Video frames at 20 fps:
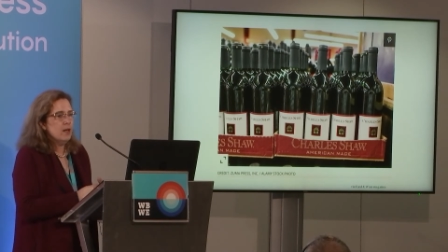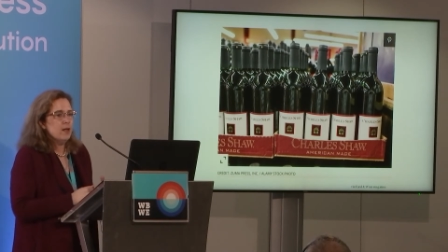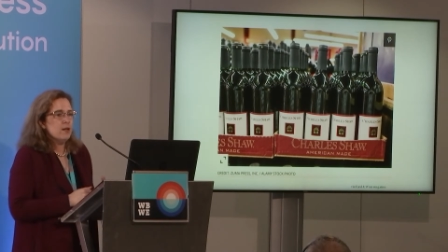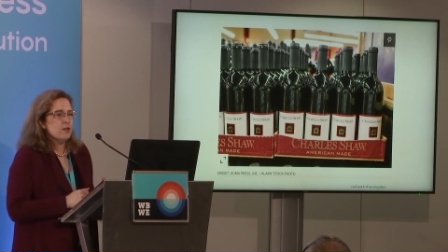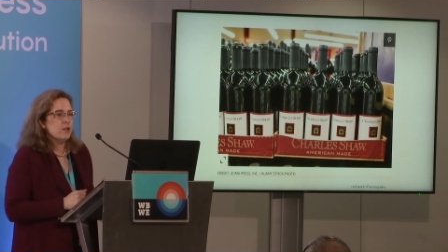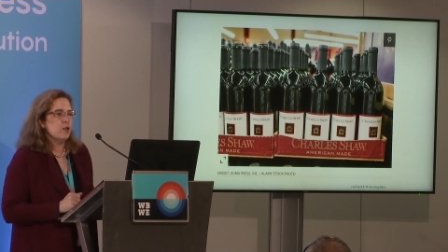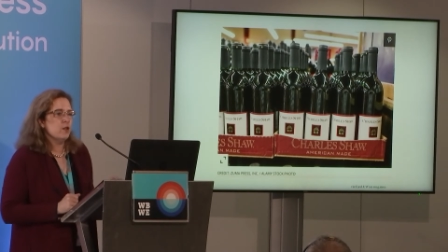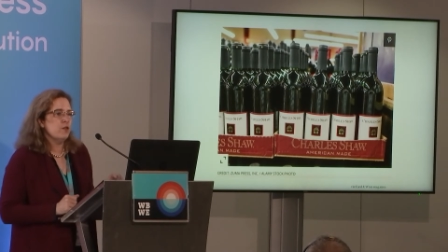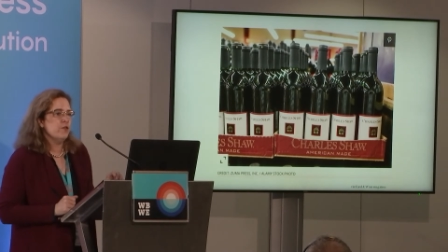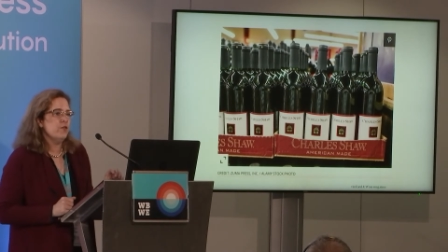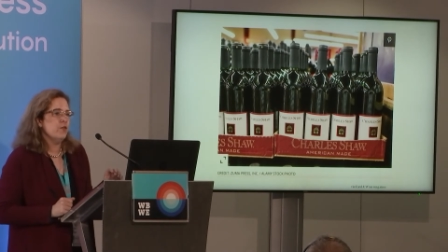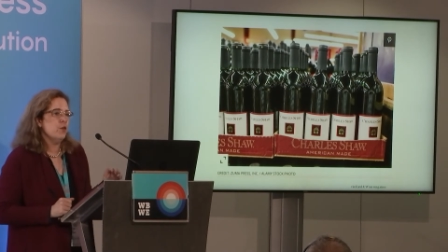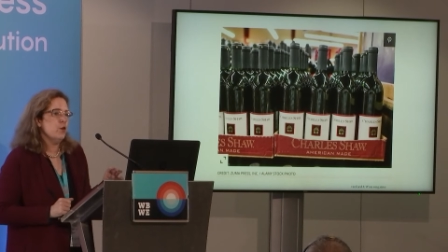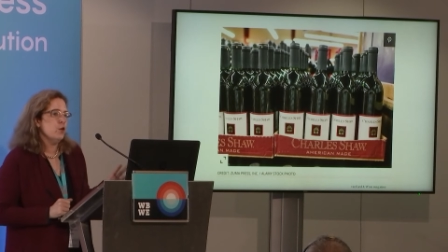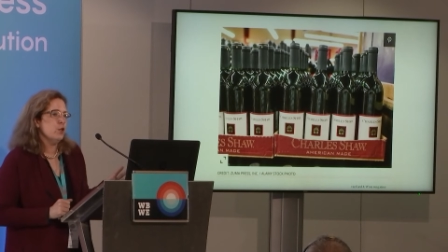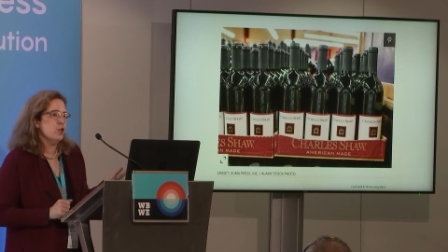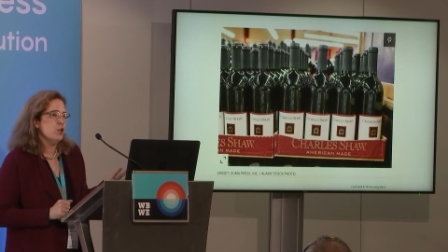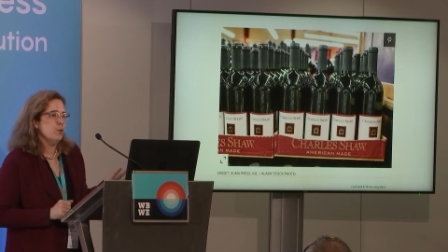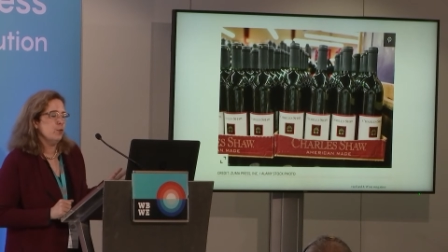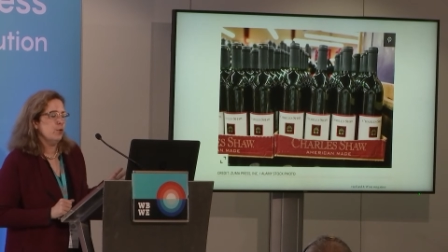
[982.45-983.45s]
So, the
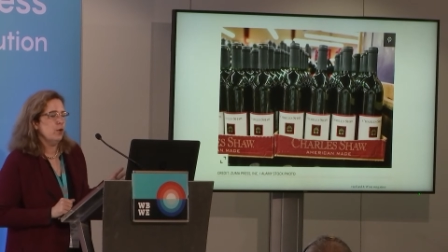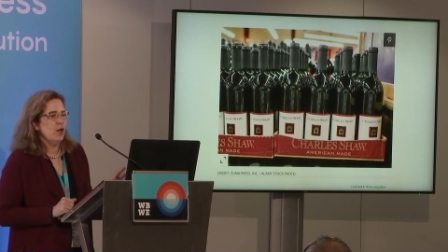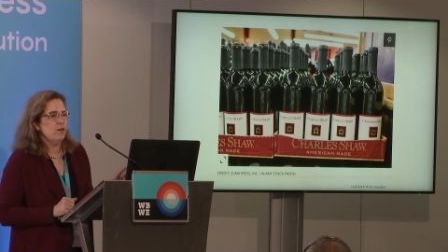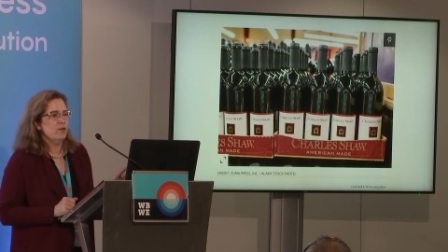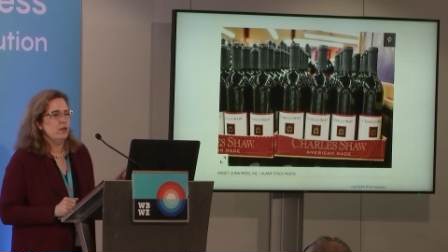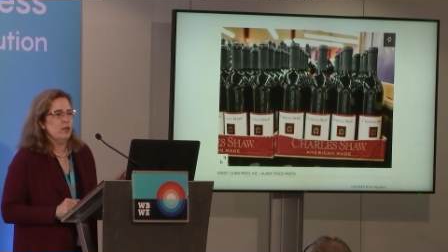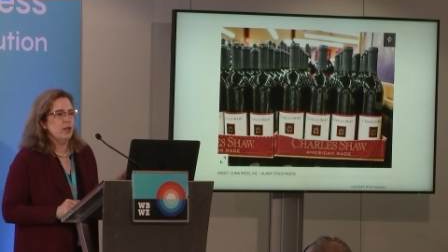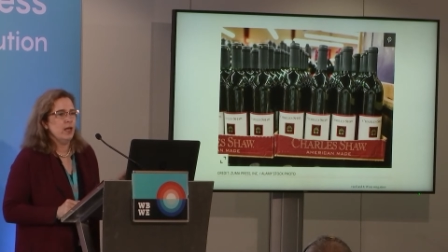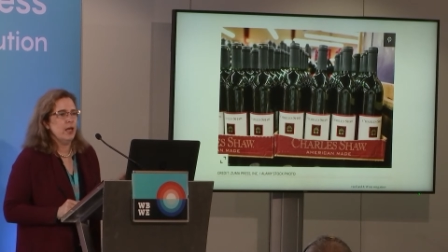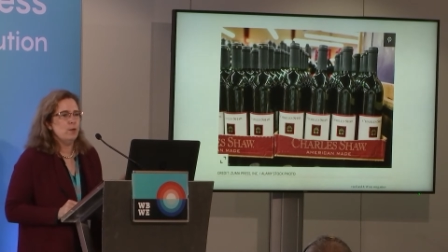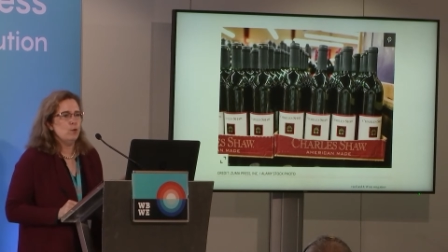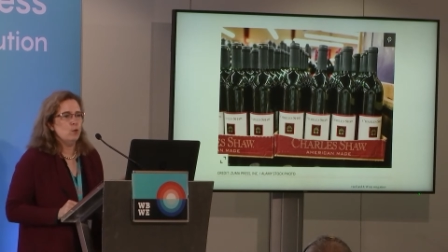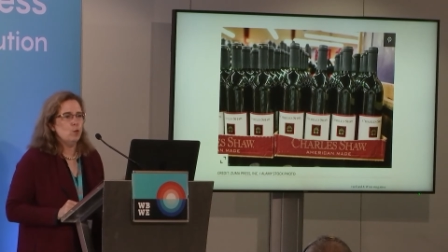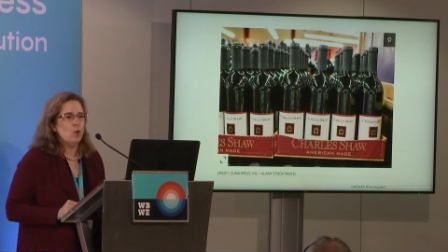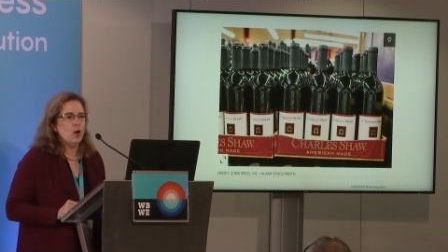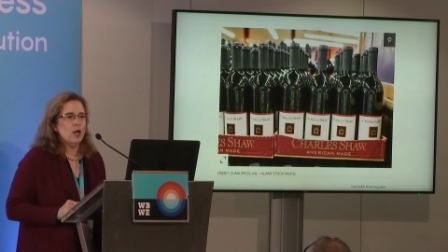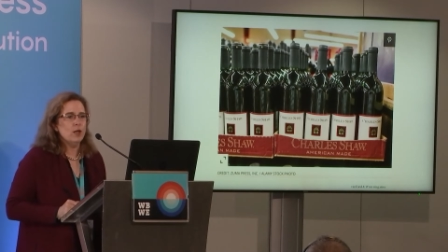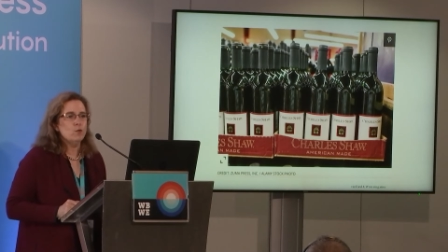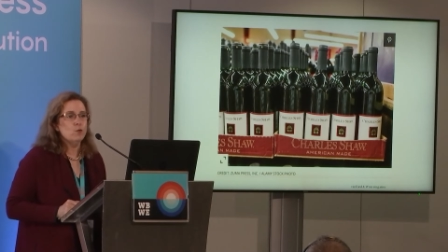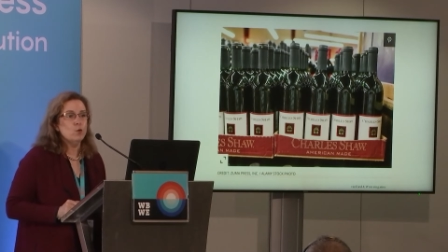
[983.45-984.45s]
first private label
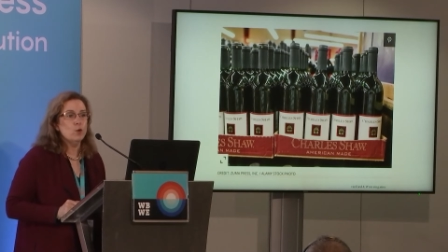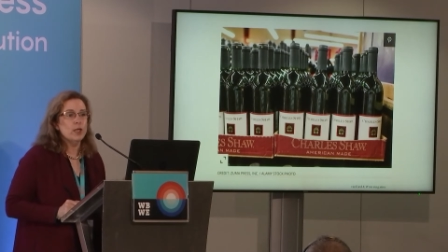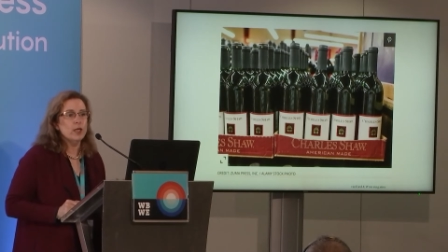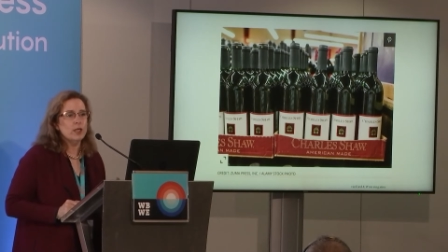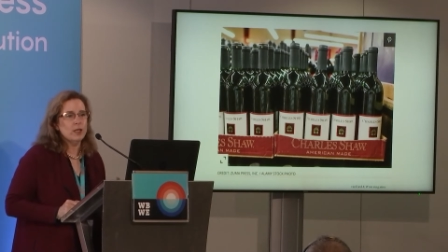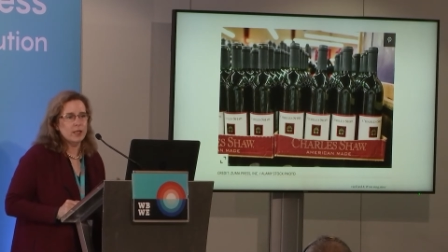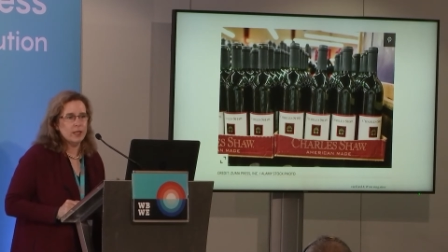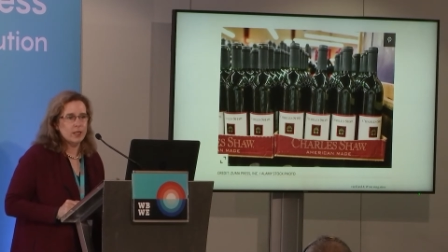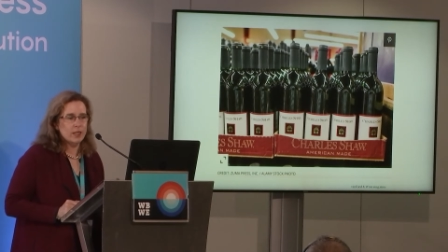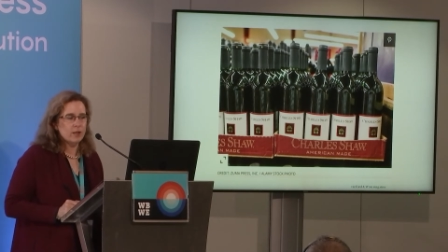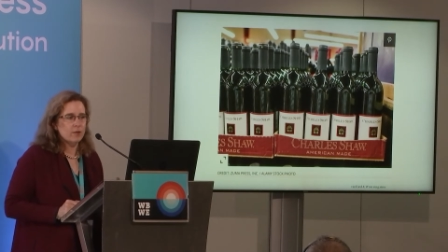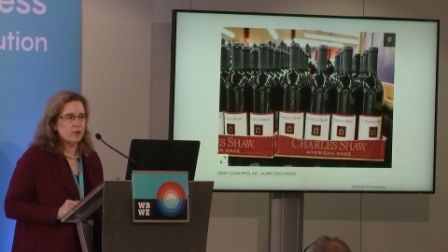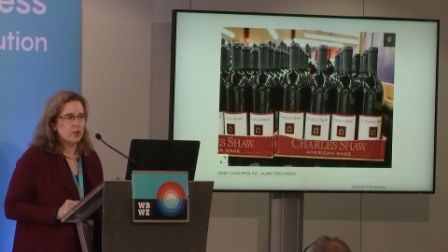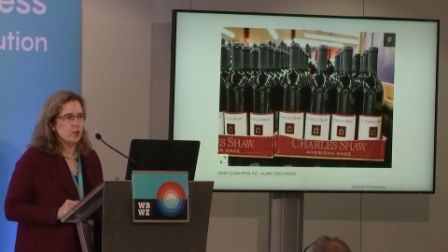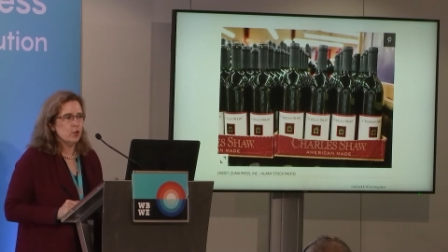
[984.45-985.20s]
wine really in the